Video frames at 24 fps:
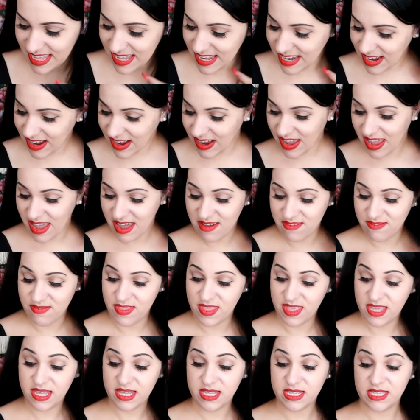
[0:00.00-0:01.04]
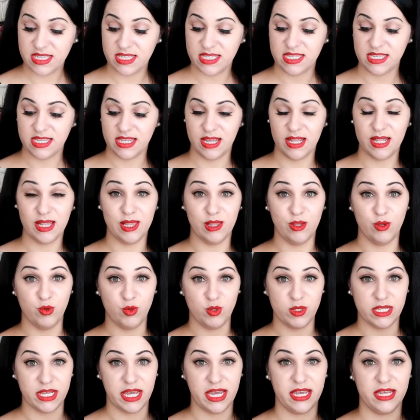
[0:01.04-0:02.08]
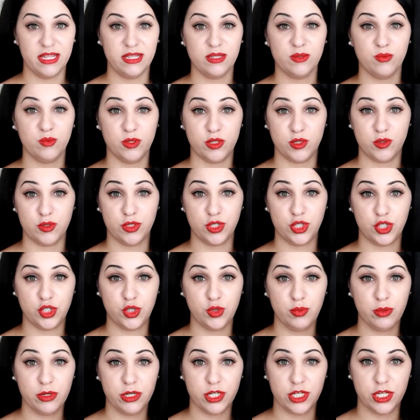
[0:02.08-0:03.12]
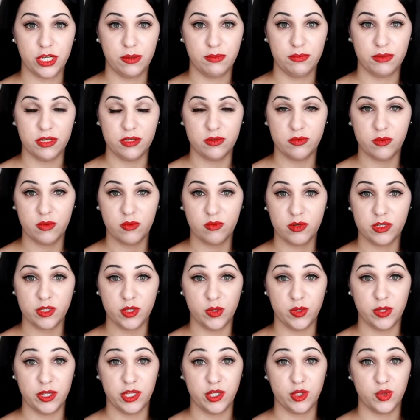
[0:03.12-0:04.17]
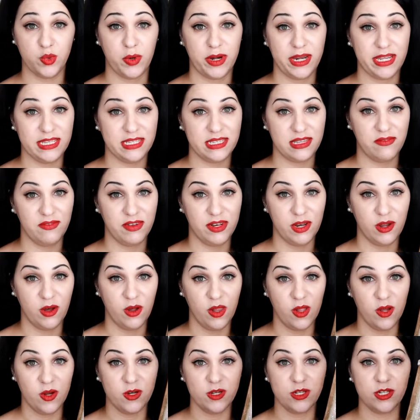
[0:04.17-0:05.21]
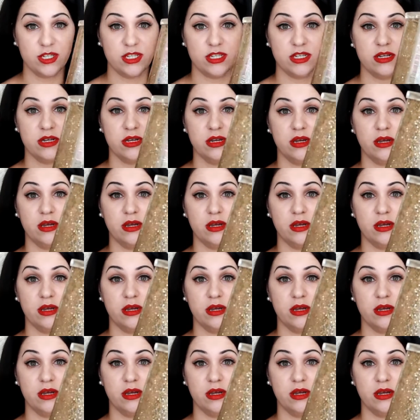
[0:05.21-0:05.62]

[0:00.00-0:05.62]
then I have this lucite, which was super cheap. This one was only $27.